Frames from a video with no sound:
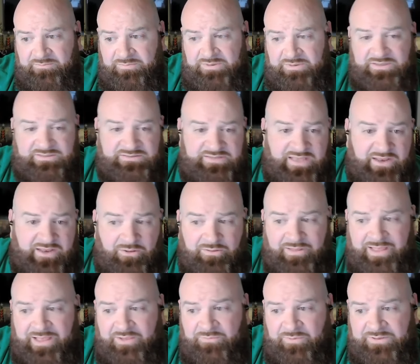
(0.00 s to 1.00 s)
because they don't
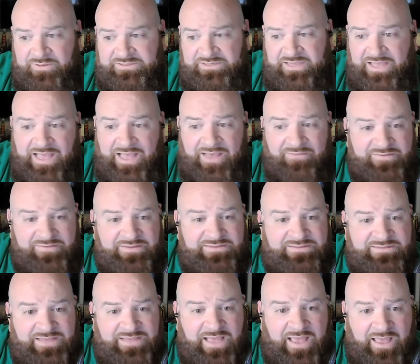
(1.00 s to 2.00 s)
like what you have to
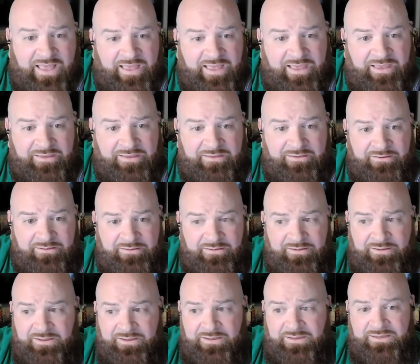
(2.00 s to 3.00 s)
say,
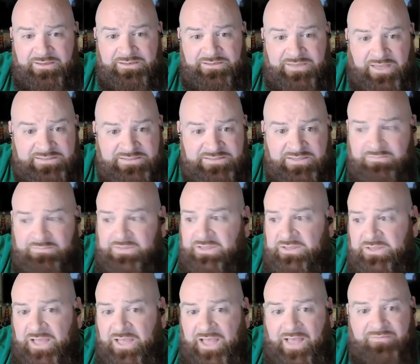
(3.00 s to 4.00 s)
doesn't
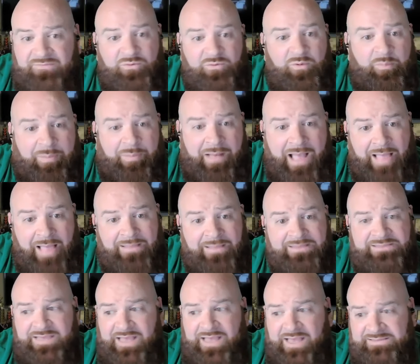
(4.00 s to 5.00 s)
mean you have to
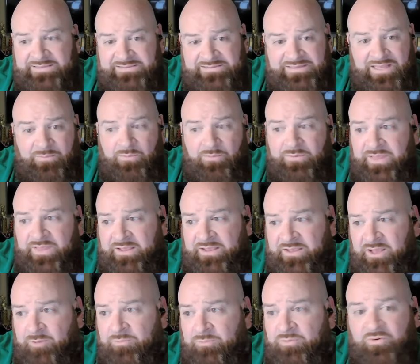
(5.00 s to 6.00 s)
apologize to them when they
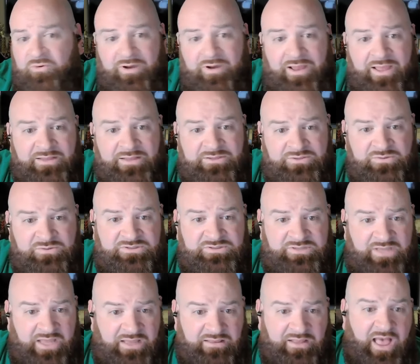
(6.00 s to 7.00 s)
come crying to you
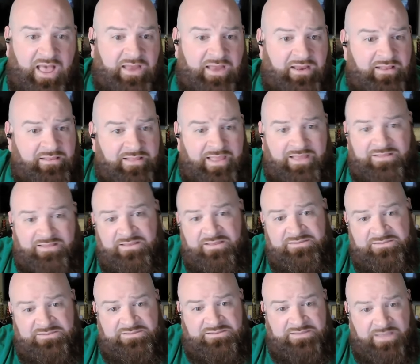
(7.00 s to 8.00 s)
saying, I didn't like
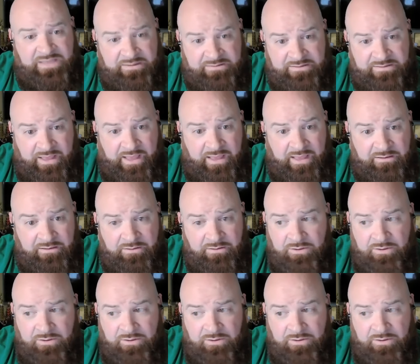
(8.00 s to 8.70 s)
that you said that.